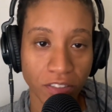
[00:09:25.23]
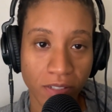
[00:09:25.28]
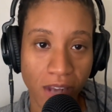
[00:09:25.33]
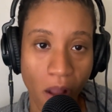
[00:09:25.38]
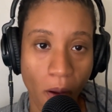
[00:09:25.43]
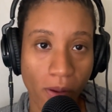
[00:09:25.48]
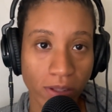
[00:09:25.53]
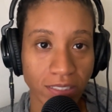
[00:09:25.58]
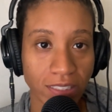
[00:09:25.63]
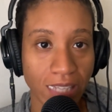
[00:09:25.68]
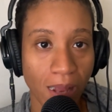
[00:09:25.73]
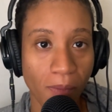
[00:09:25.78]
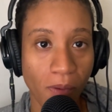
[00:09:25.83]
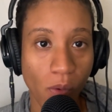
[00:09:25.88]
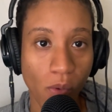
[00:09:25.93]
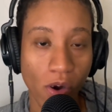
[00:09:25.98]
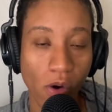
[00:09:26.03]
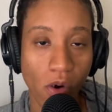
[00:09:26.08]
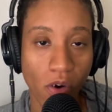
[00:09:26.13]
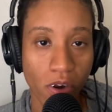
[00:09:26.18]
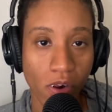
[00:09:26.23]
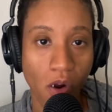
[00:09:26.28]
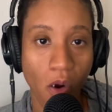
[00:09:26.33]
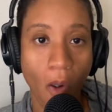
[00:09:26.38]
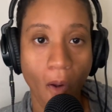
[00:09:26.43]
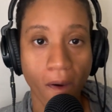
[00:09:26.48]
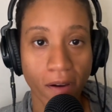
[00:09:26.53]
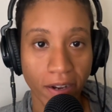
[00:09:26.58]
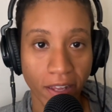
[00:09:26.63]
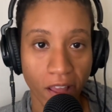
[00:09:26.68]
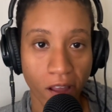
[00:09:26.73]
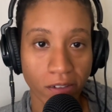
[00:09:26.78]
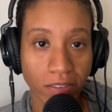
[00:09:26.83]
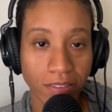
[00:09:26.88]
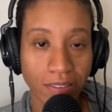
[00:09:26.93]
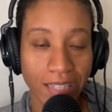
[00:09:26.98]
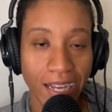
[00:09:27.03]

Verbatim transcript: now it's time to work on the audio.